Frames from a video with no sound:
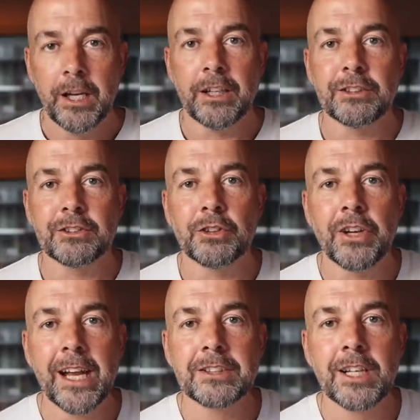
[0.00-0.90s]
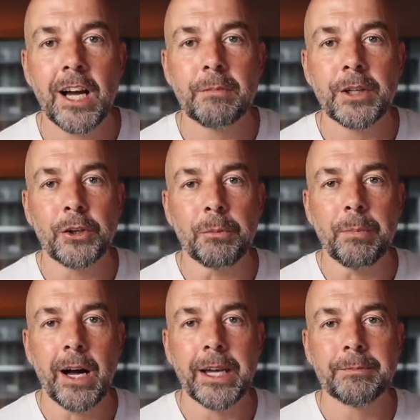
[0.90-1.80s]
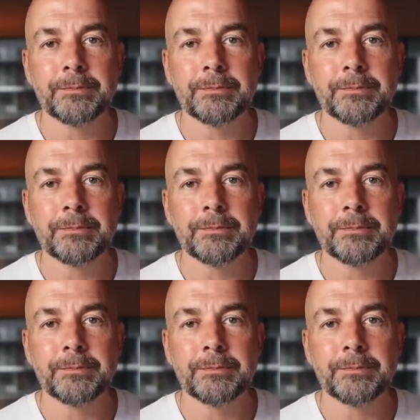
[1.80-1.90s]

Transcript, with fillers: And until next time, goodbye.